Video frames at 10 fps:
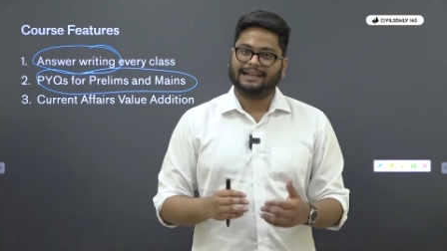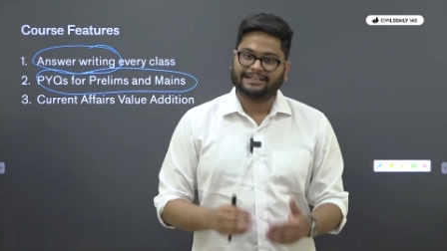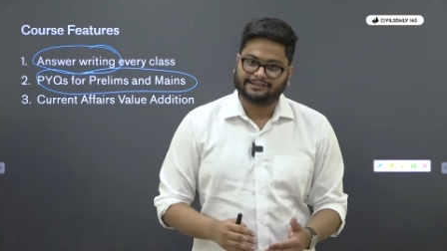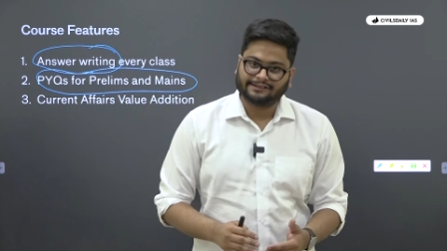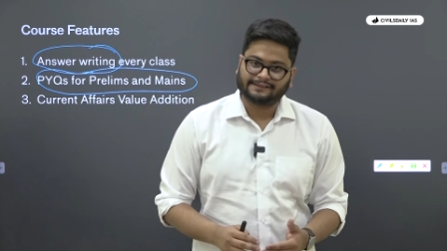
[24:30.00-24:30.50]

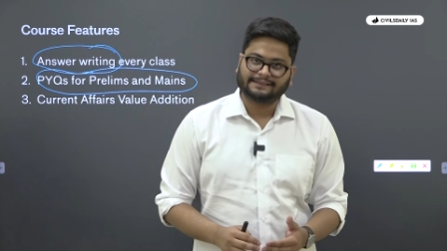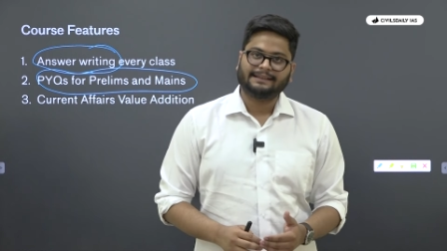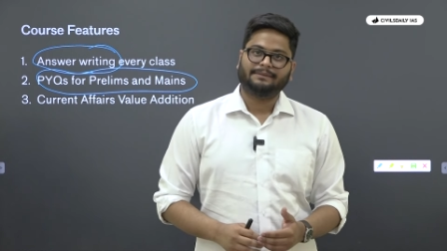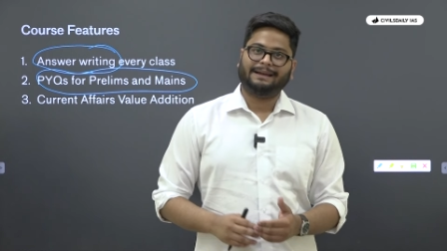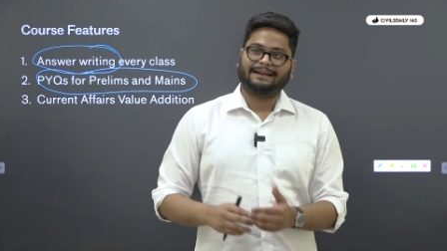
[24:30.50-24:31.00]
lectures,
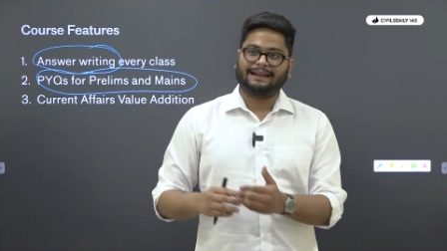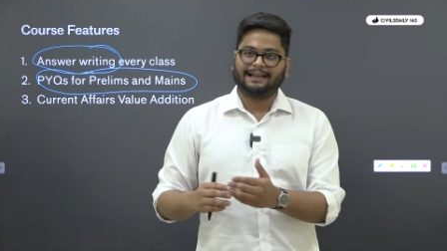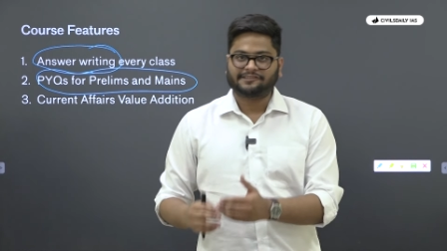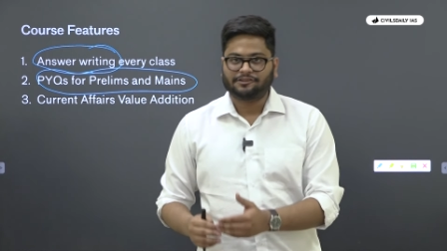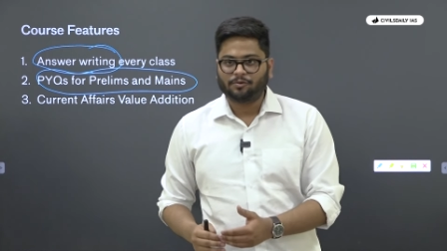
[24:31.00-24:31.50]
my
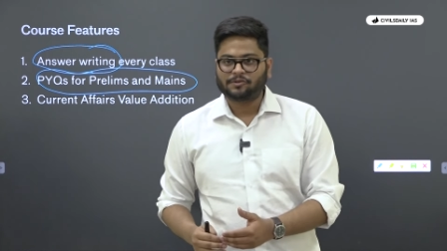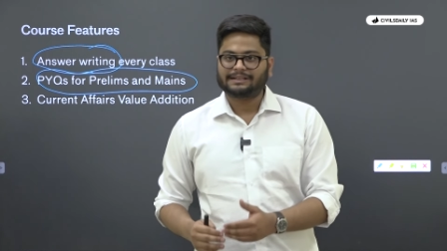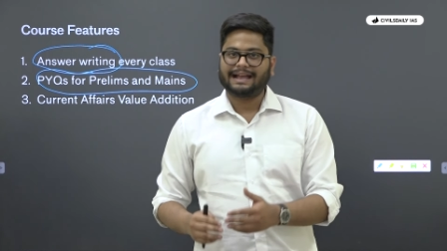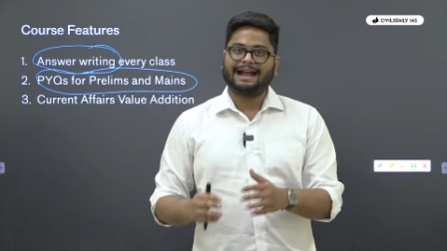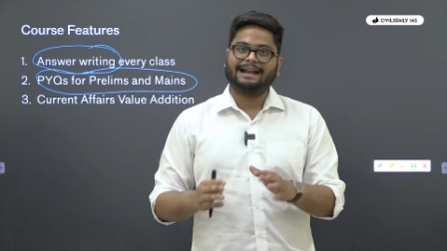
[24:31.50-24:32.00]
class
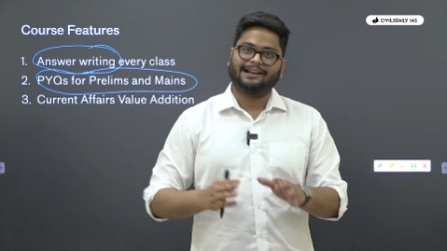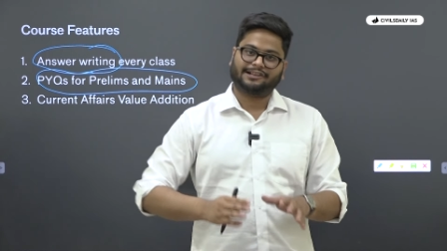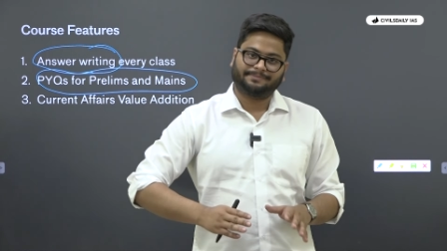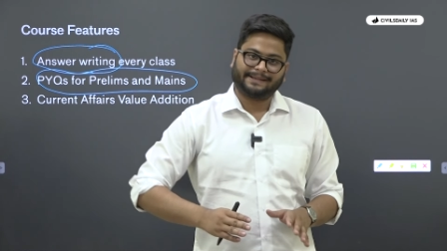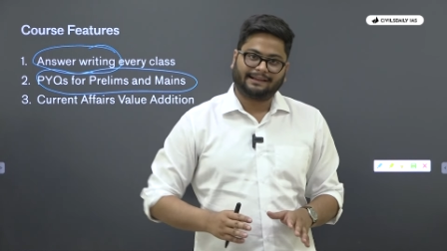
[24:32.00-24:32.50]
notes and
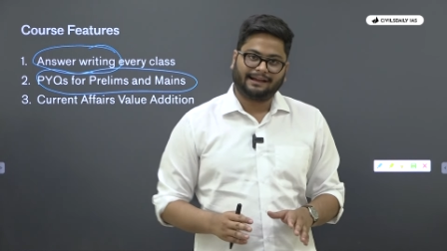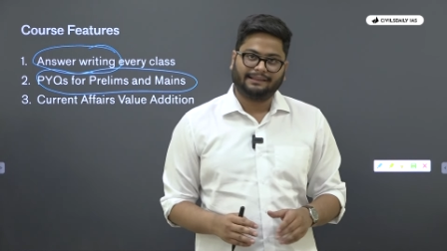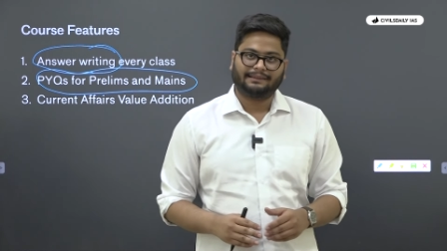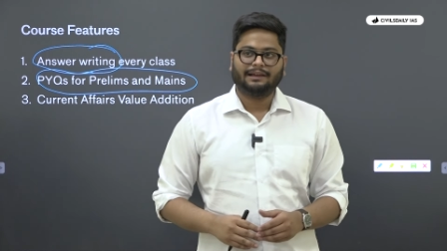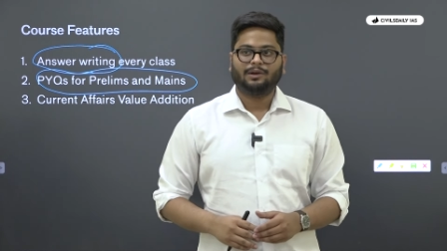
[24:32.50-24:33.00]

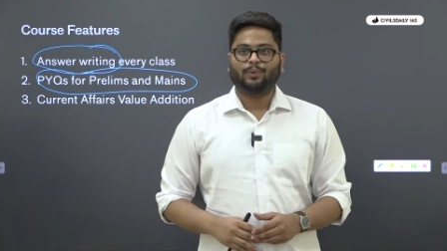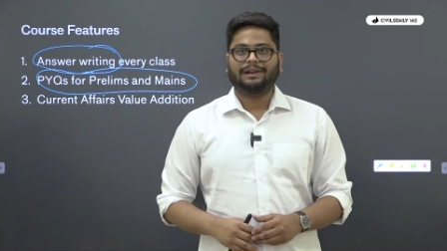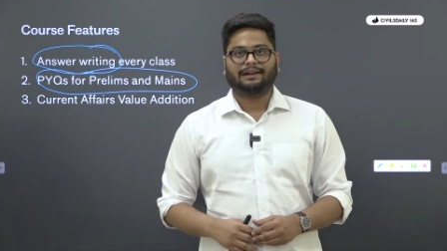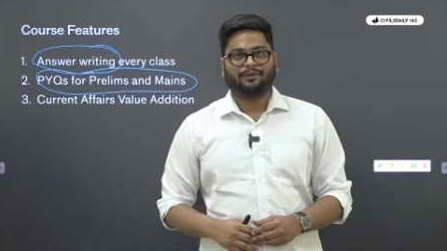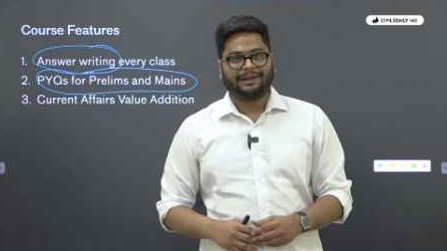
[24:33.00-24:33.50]
Laxmikanth
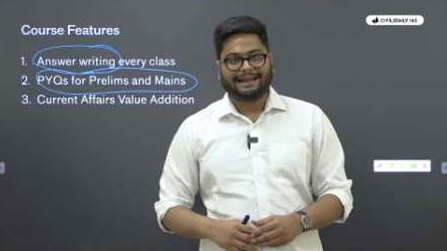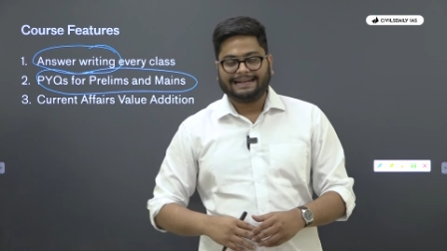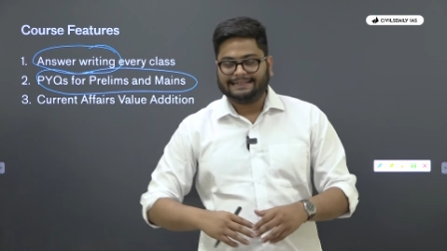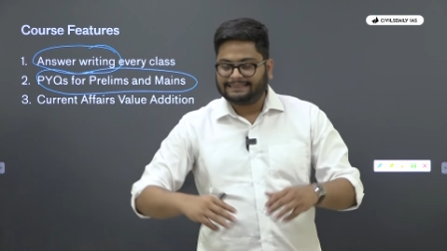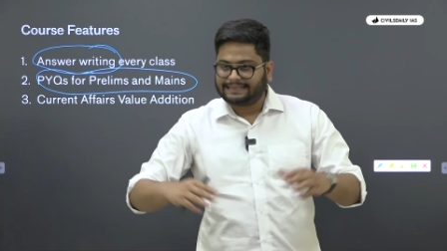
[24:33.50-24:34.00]
will cover
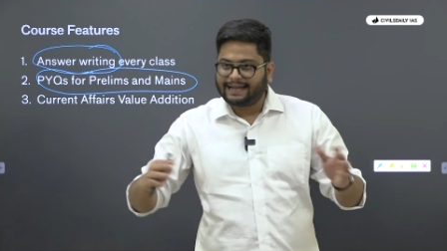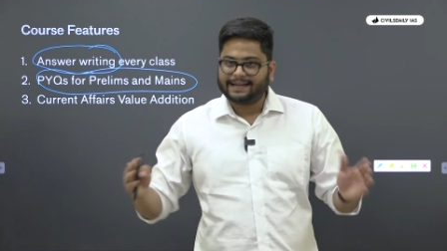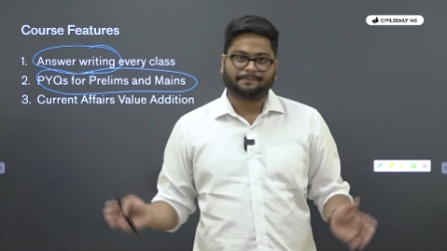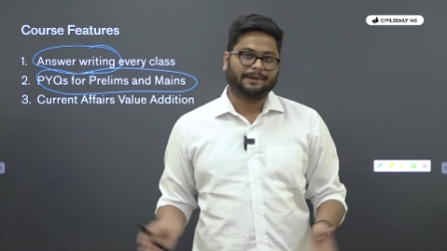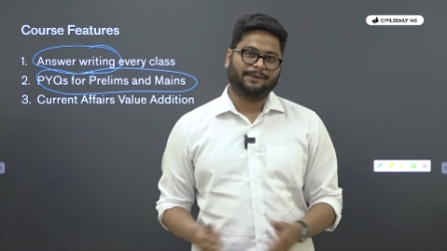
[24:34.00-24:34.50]

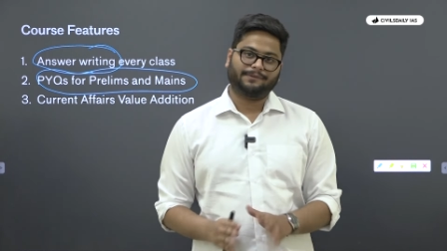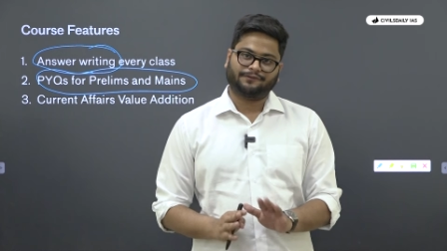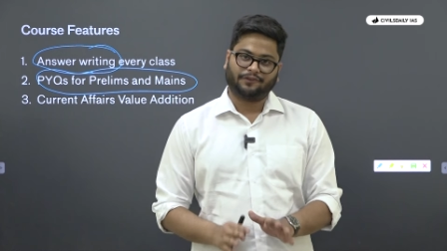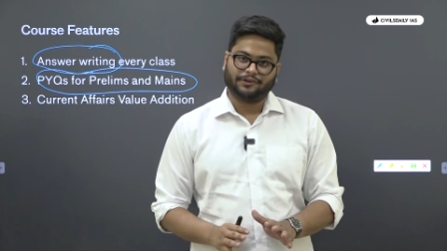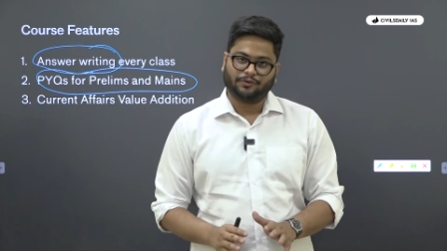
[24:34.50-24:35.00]
entire prelims
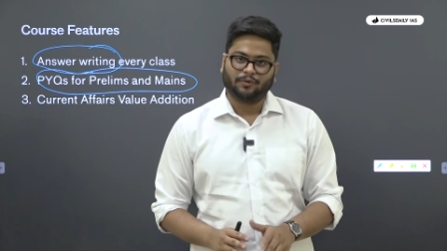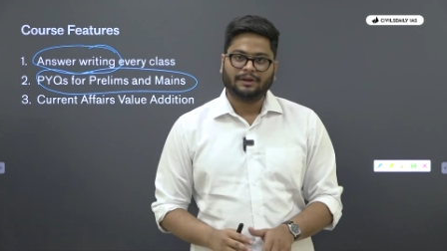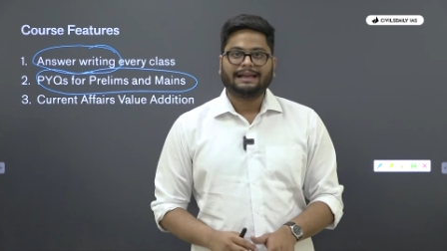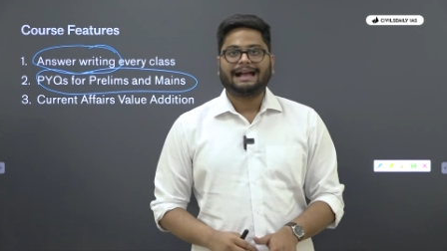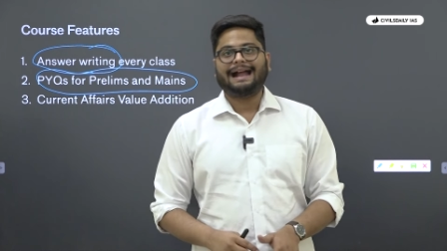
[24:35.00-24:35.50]
for you
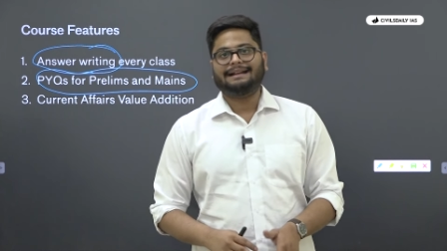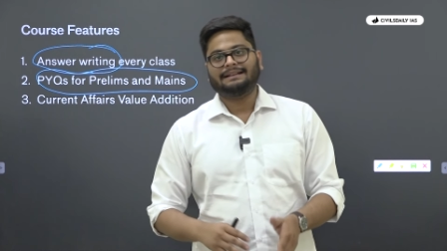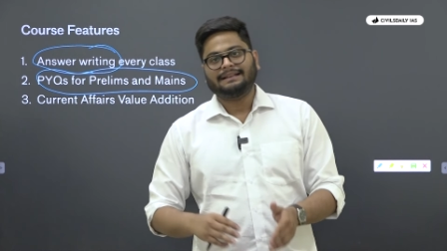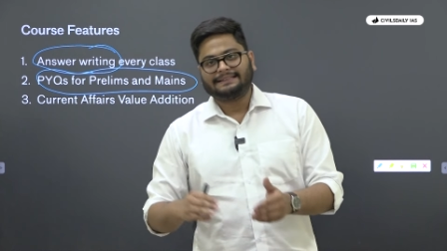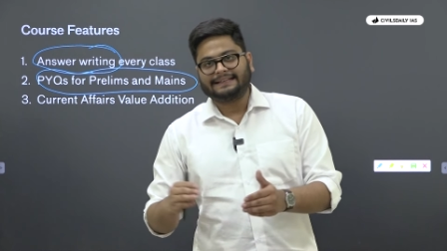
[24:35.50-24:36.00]
and
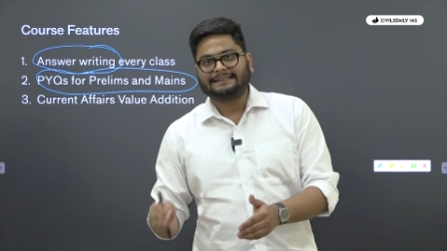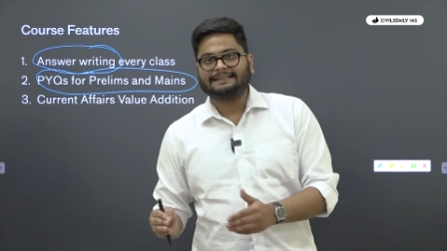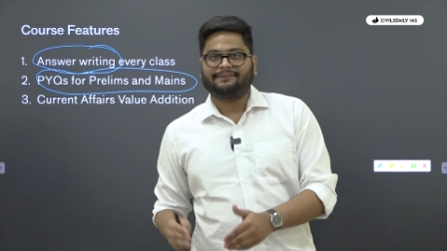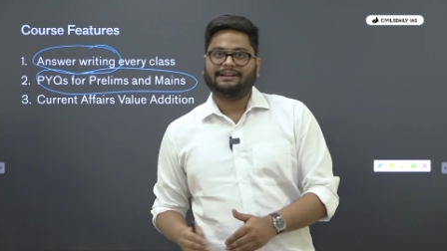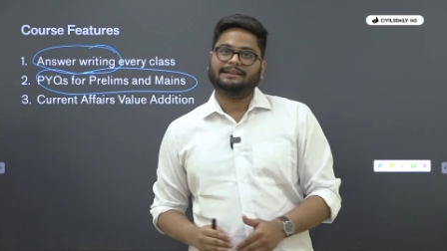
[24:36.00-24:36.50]
sixty to
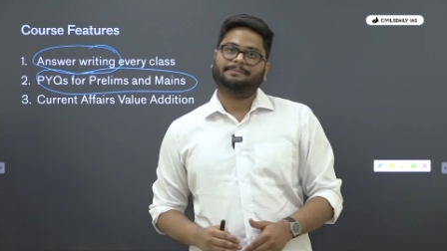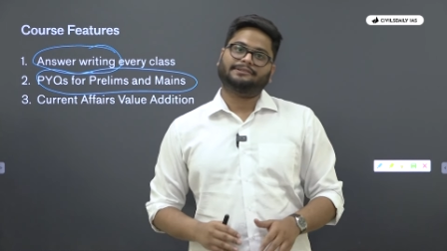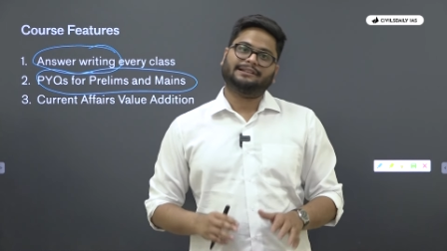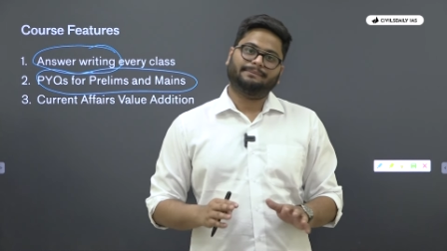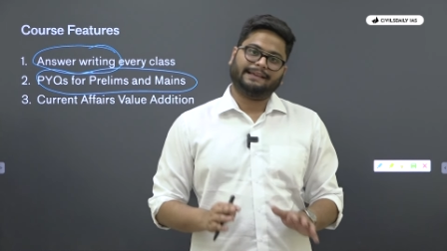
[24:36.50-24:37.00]
seventy
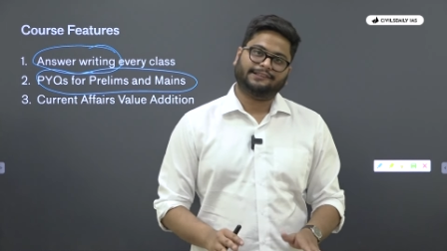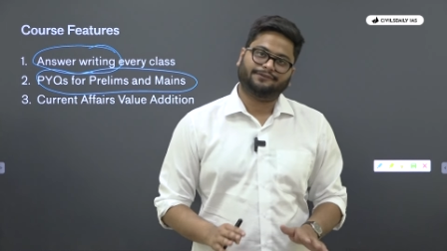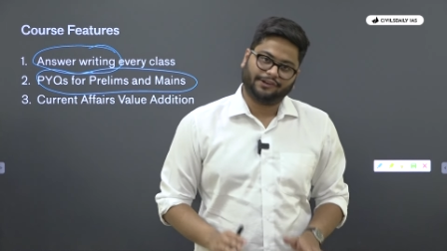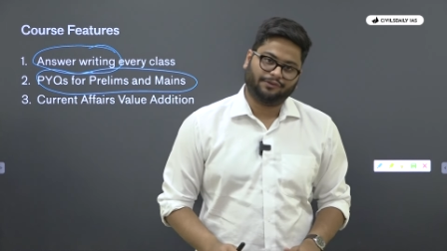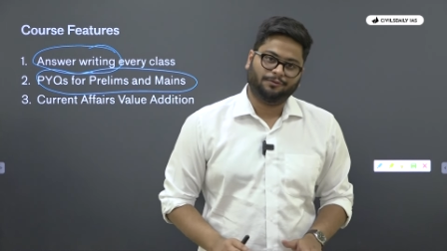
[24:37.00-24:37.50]
percent mains
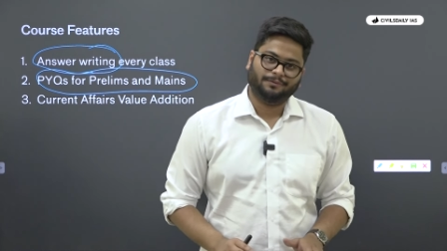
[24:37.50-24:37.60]
for you,